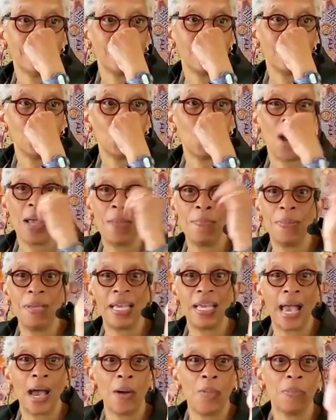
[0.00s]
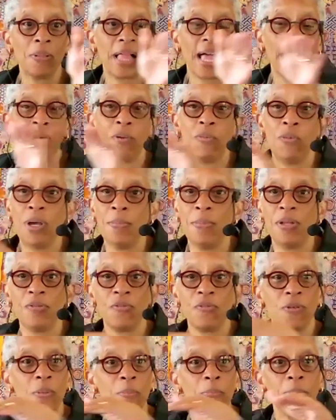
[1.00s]
Wiping out Black women
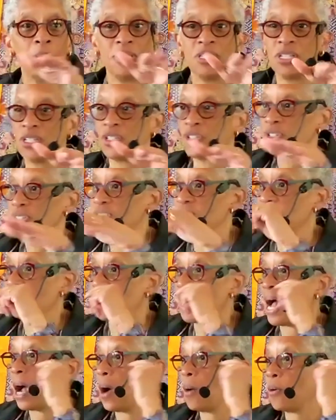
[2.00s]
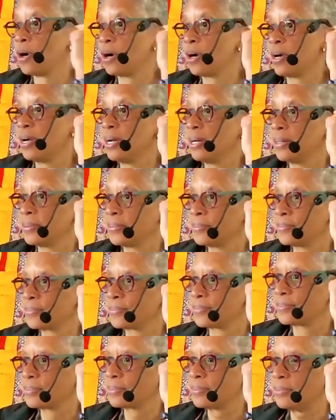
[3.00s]
from positions of power.
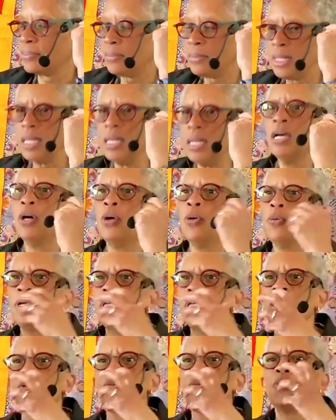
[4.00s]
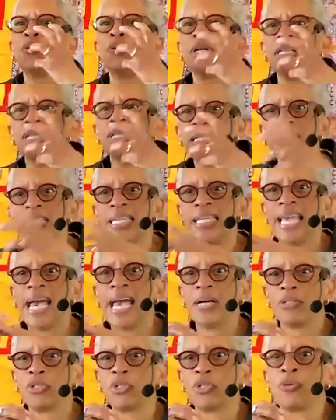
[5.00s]
We can really see
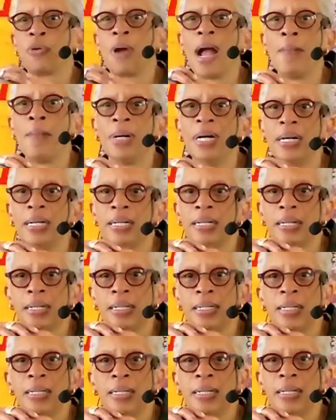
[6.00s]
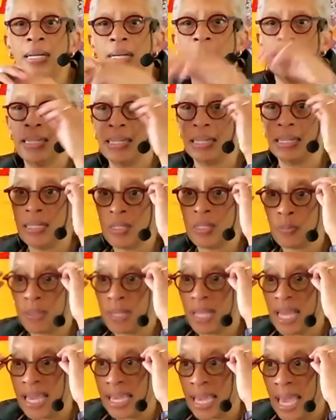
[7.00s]
how trauma is
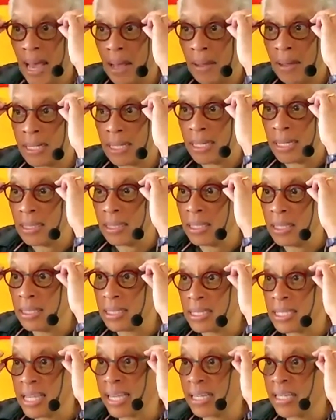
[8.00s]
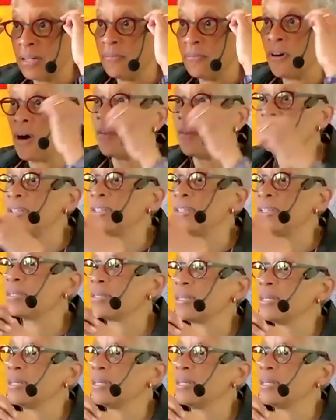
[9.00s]
playing out in the executive office.